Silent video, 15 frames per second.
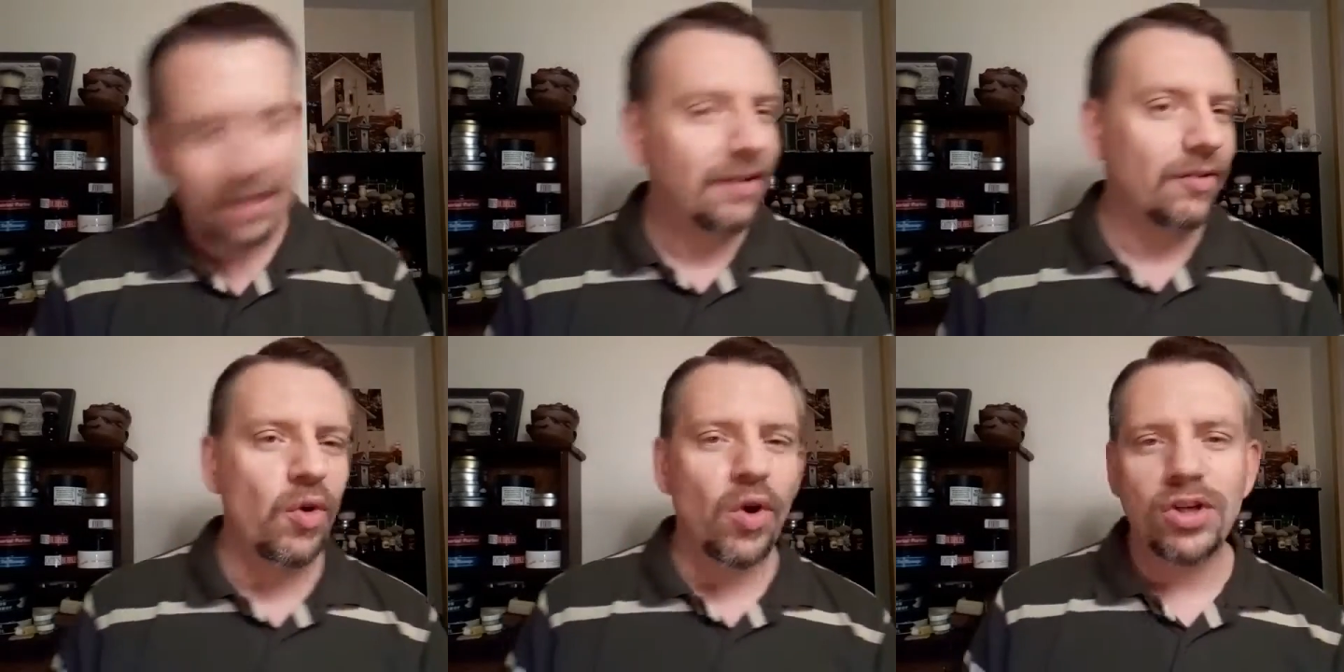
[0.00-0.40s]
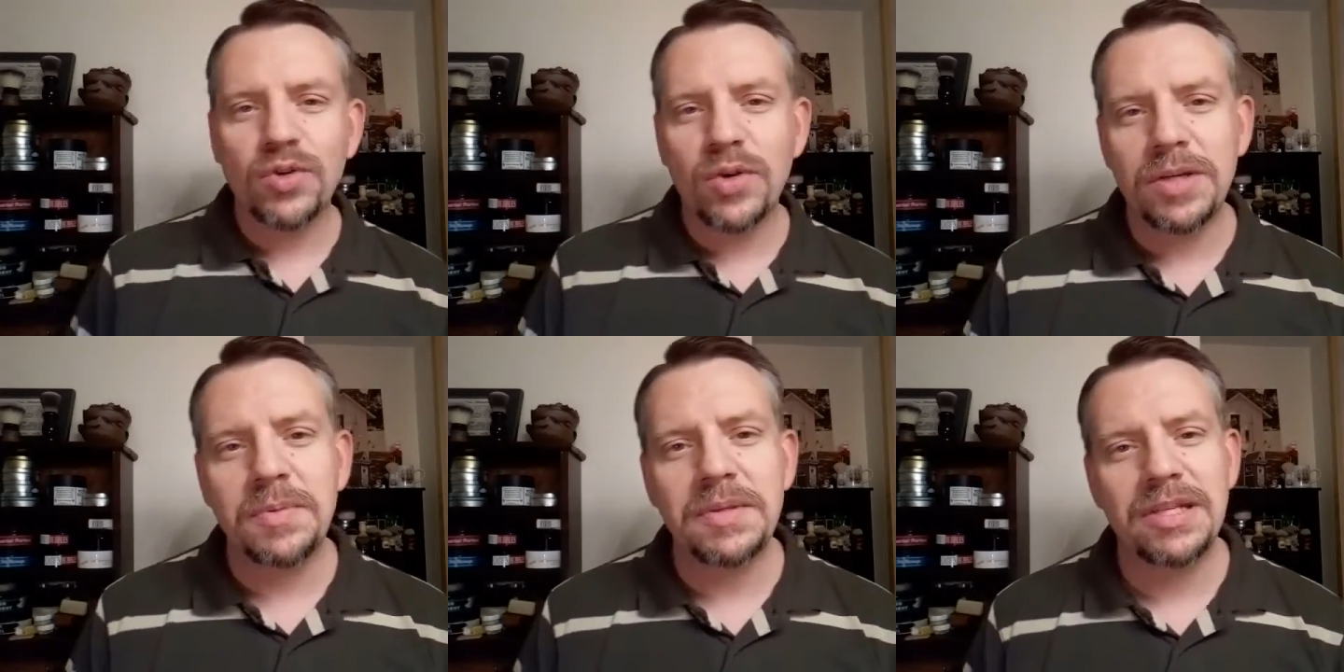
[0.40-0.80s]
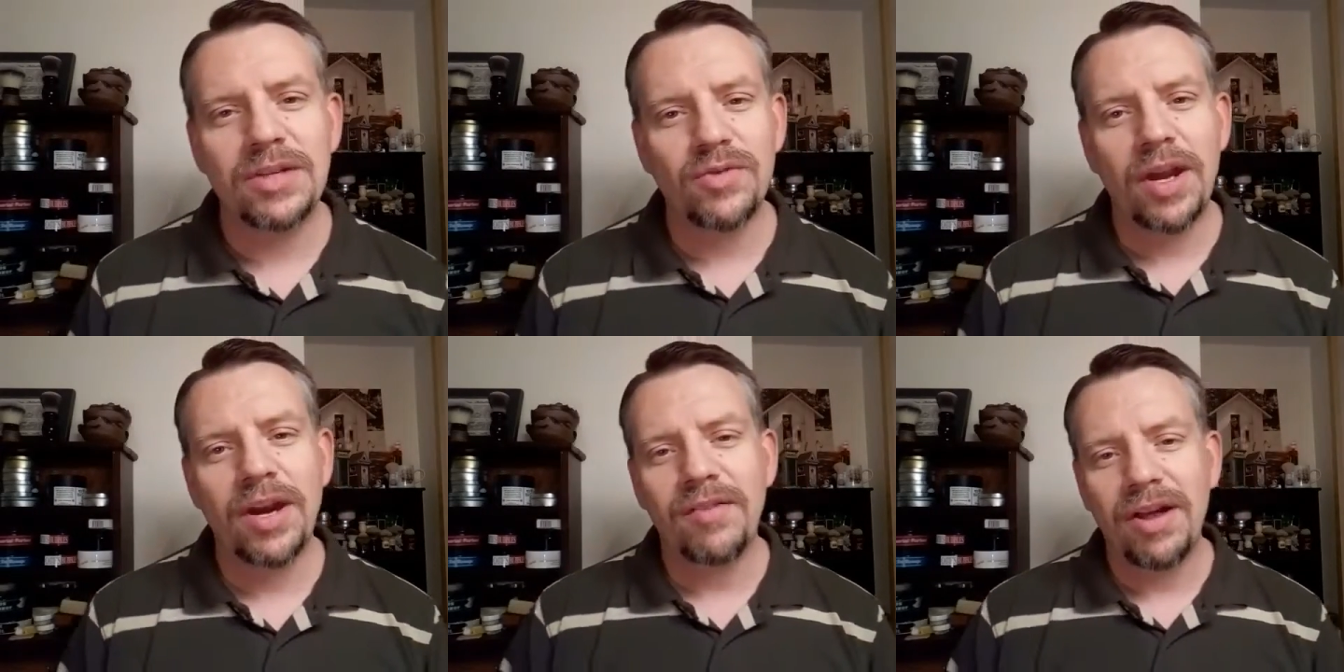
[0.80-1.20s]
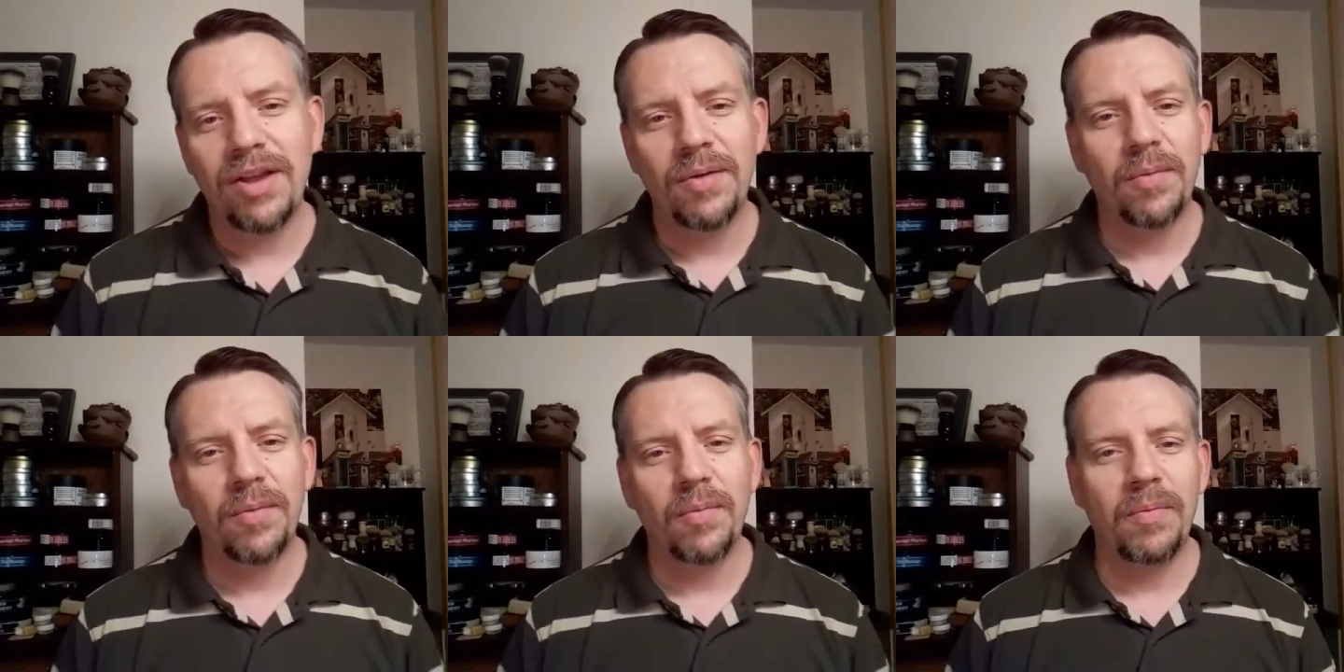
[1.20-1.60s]
Of course, Christmas is right
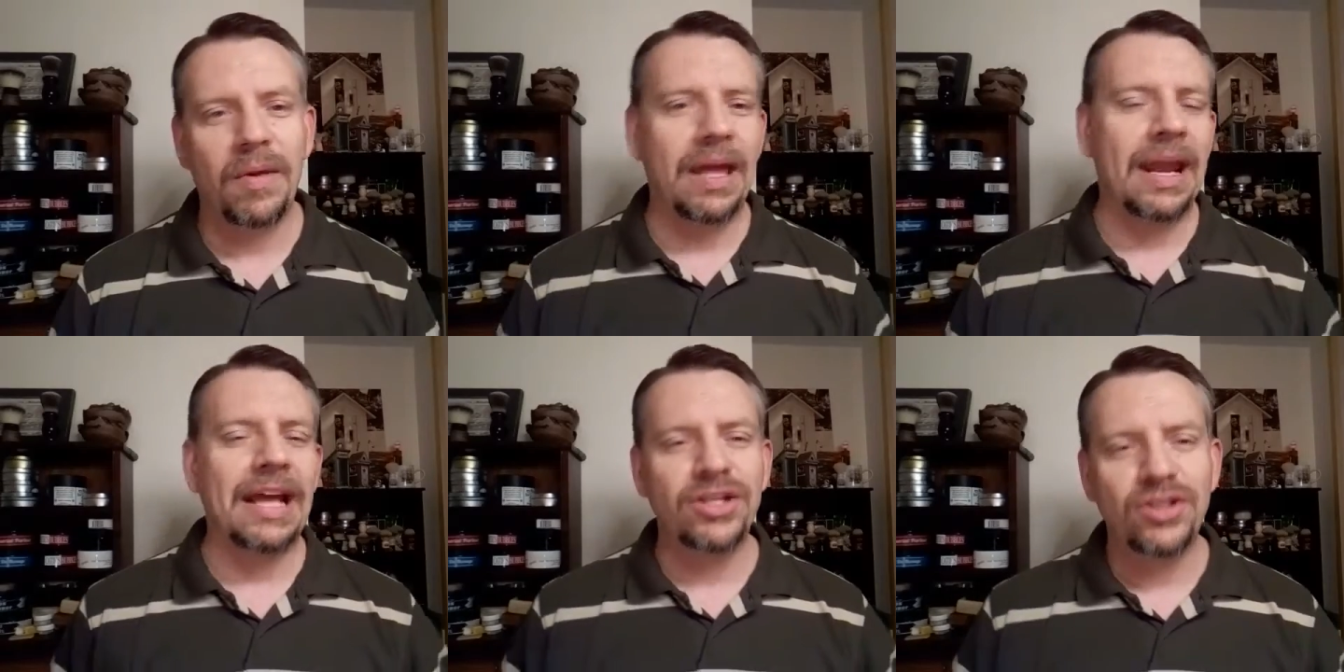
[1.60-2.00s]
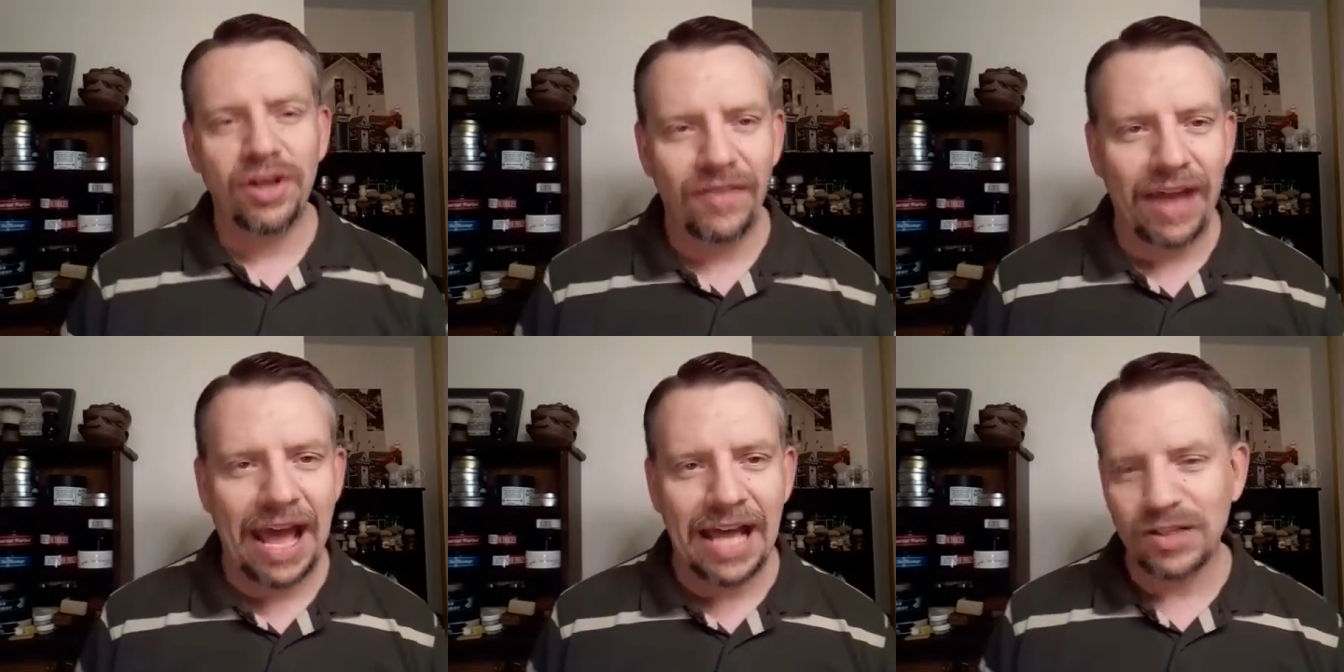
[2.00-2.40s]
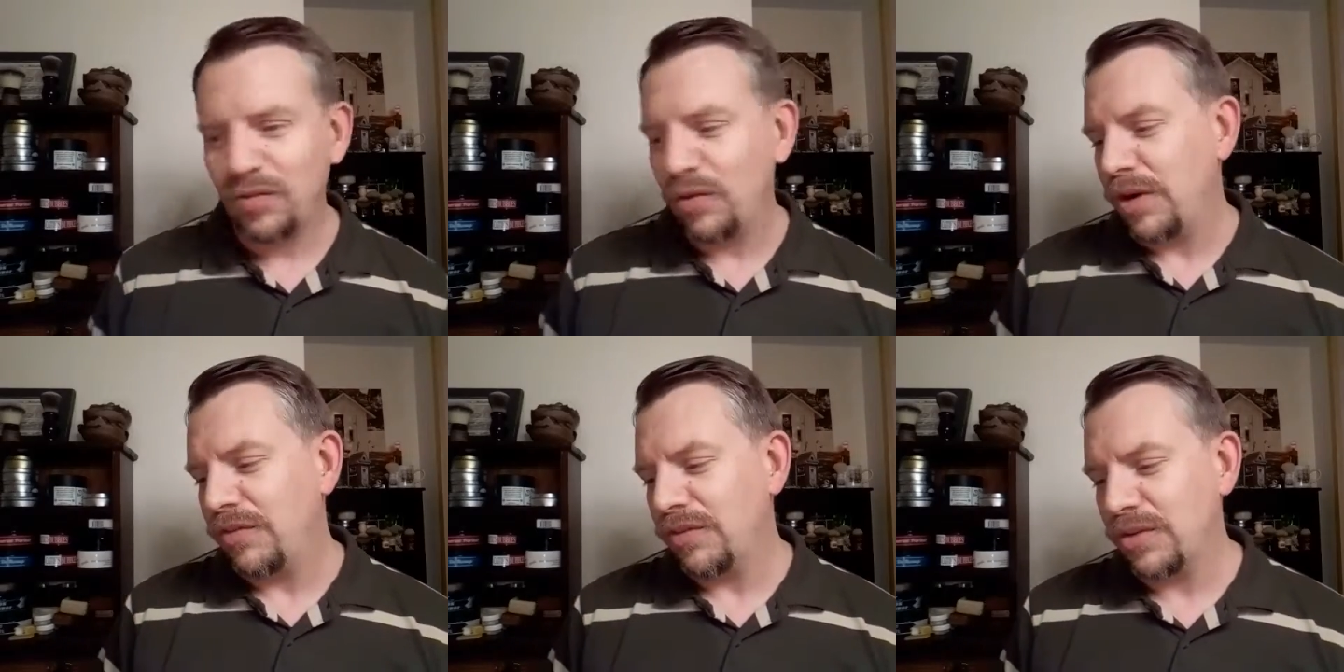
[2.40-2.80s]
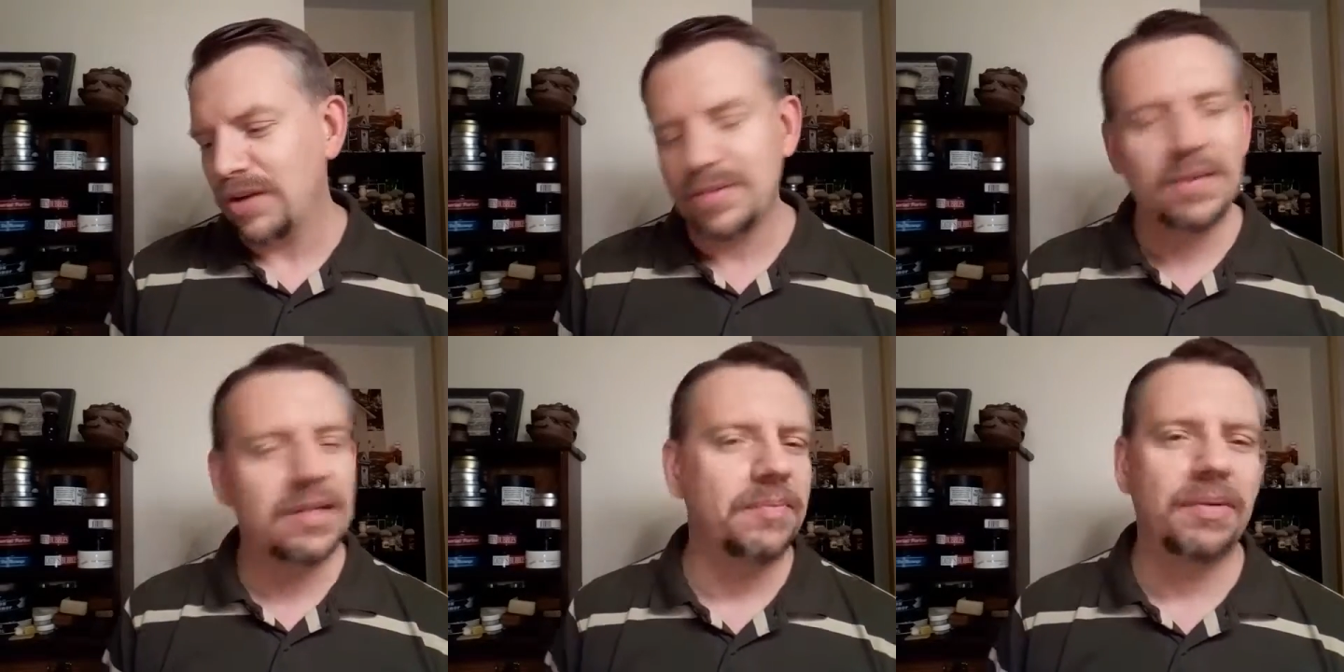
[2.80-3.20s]
around and I should have asked for it for
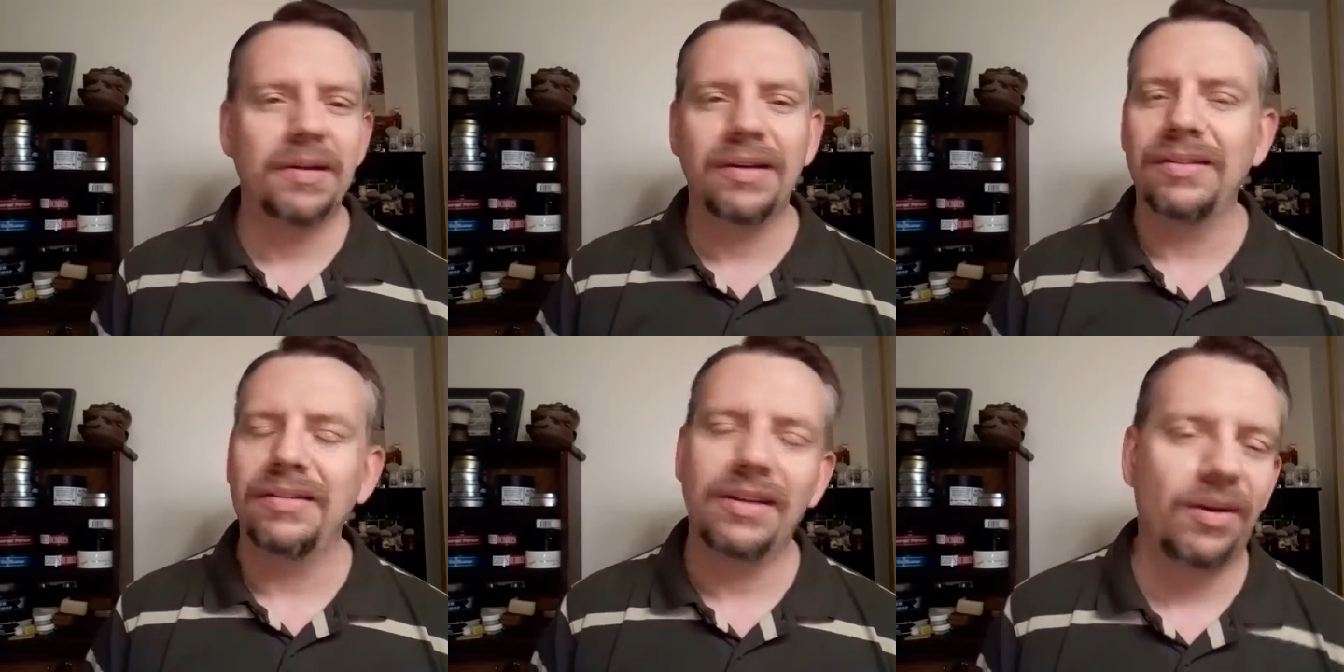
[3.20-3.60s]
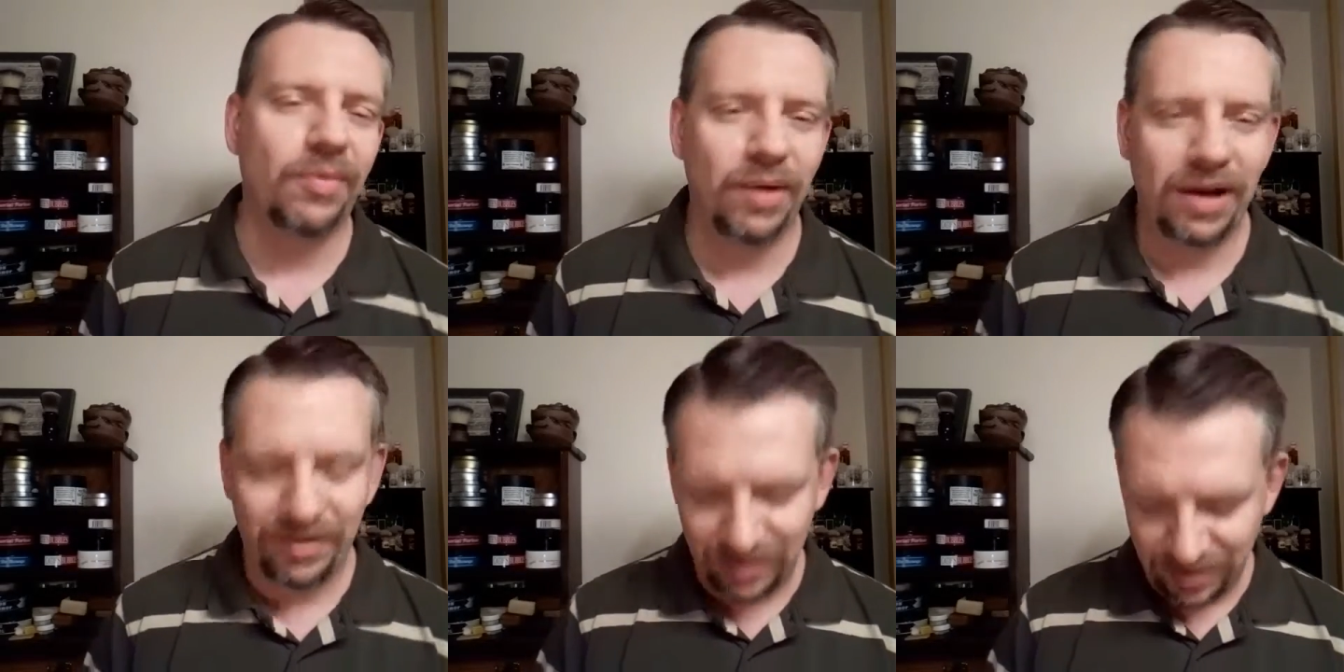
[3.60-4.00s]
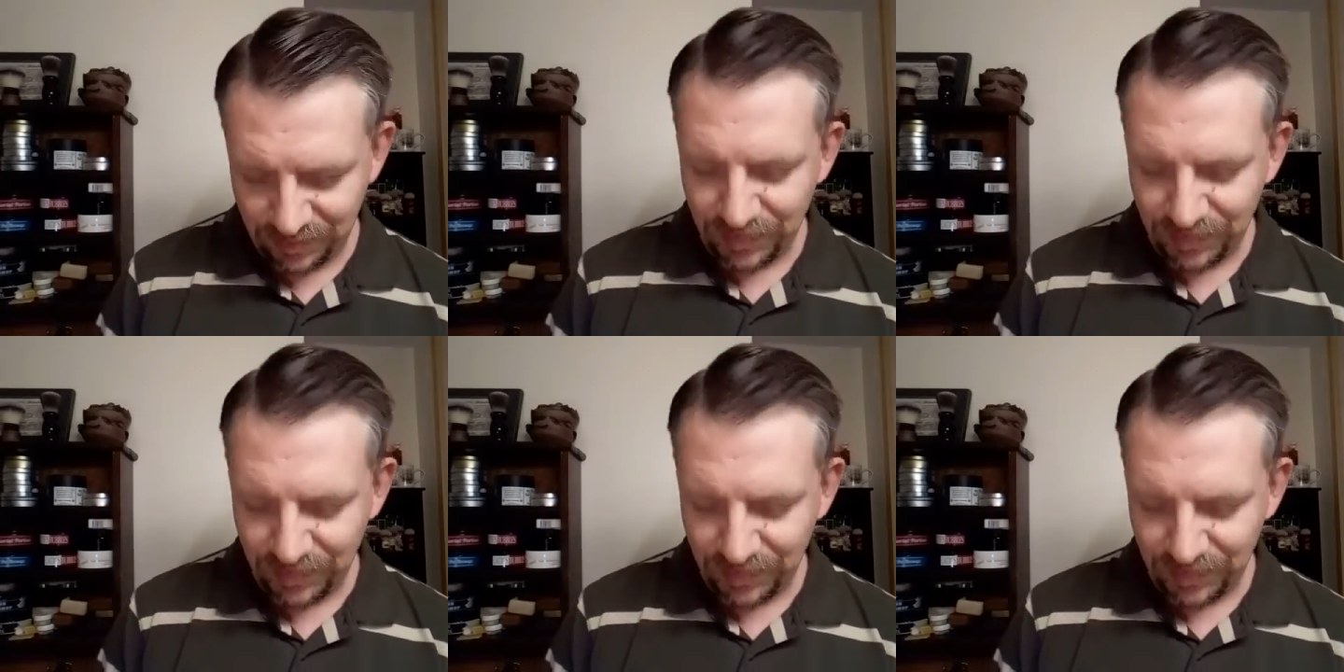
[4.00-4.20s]
Christmas, but you know, whatever.